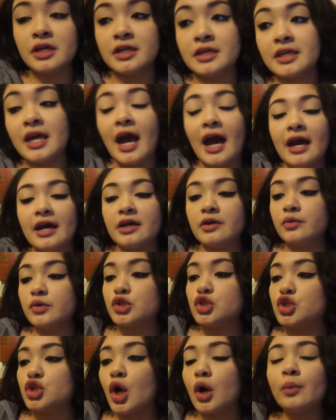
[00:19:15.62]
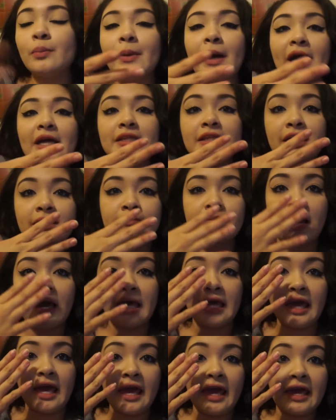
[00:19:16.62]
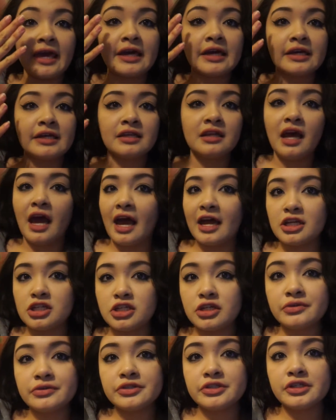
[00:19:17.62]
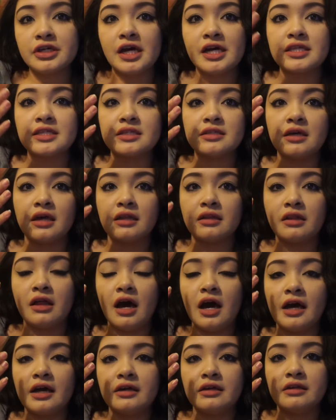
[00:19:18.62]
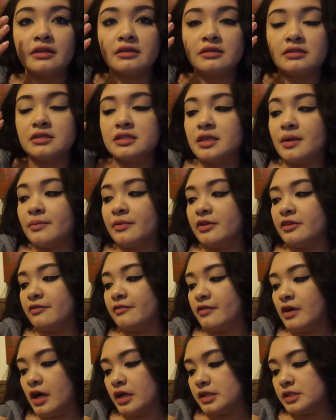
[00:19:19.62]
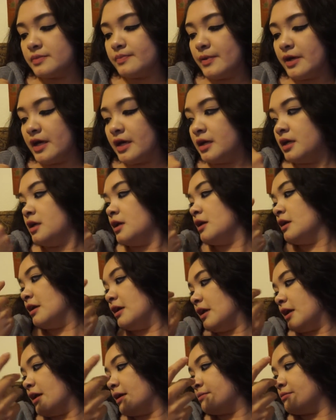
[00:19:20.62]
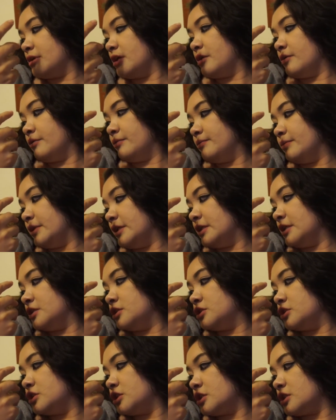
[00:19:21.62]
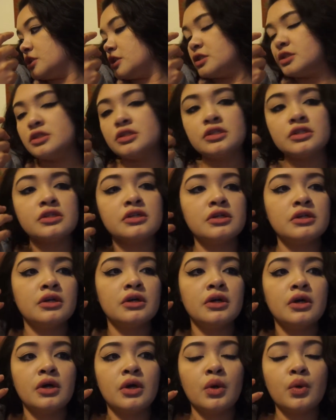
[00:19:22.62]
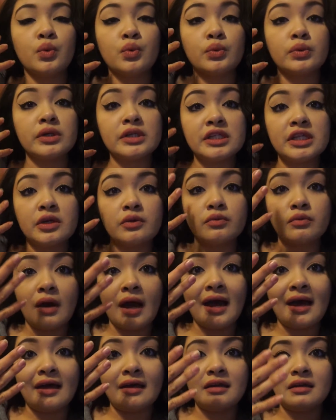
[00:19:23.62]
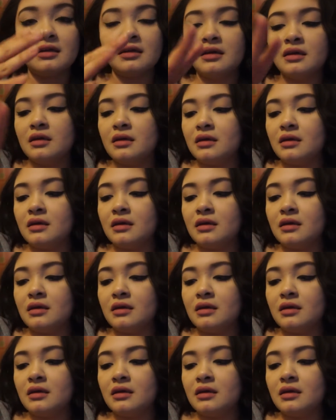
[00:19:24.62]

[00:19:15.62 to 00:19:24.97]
yeah, it was so bad. Like my hand, I showed you guys a lot in some of the vlogs, but it would be just really red.